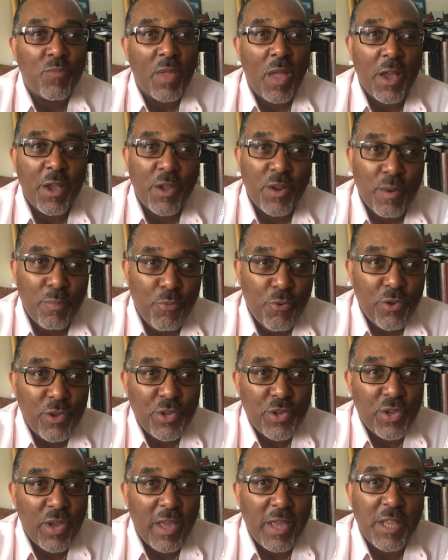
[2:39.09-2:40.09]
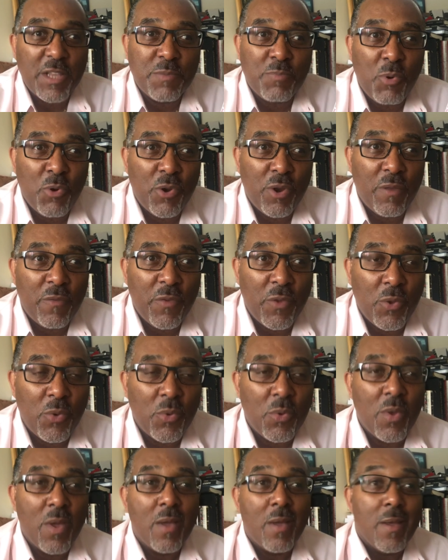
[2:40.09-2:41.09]
I can appreciate his point of
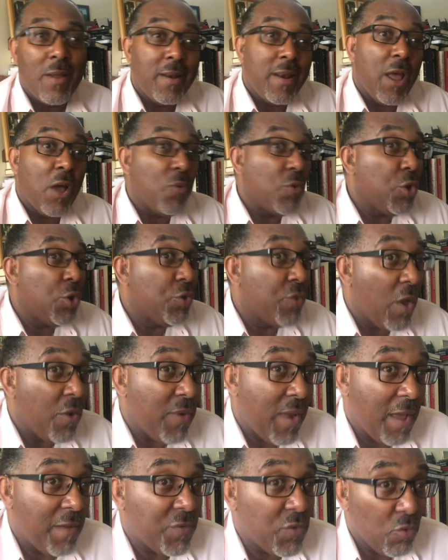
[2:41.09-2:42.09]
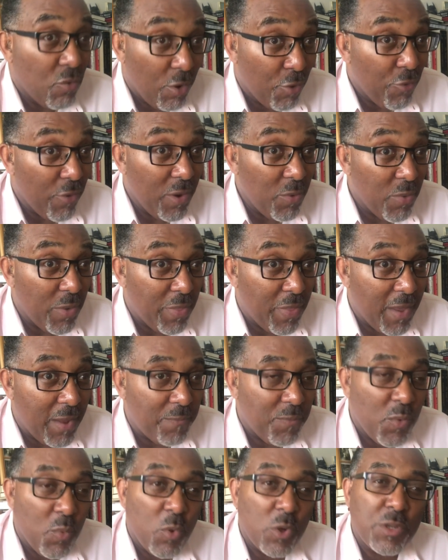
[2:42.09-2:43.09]
view. Now, you don't have to agree with it.
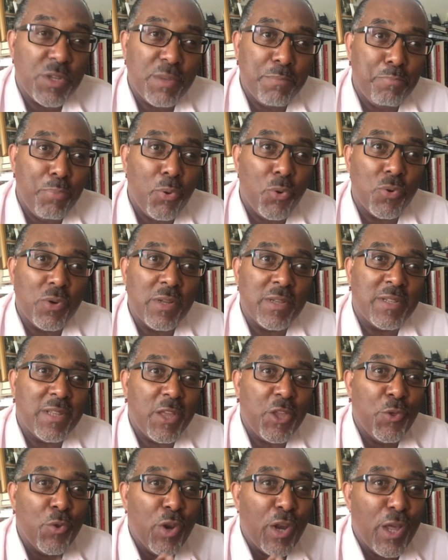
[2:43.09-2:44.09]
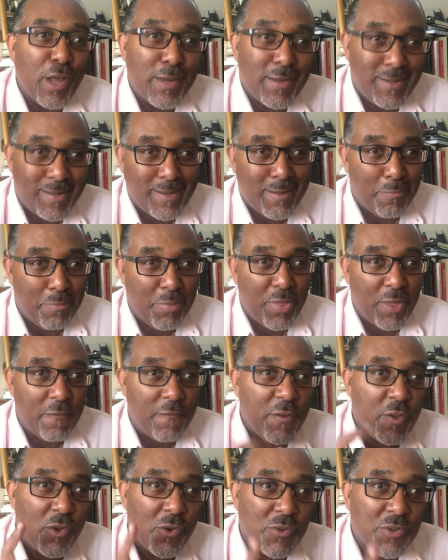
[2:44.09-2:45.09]
What's important is that you learn something
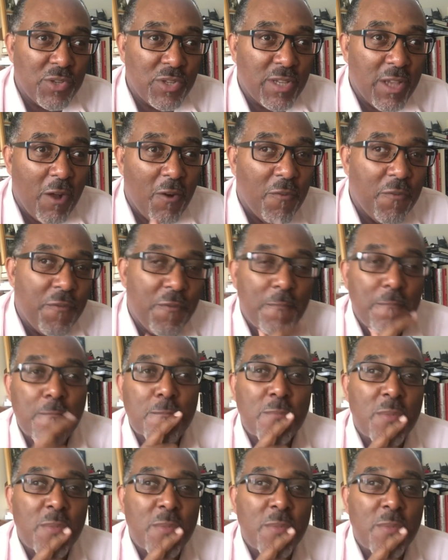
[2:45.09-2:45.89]
for yourself.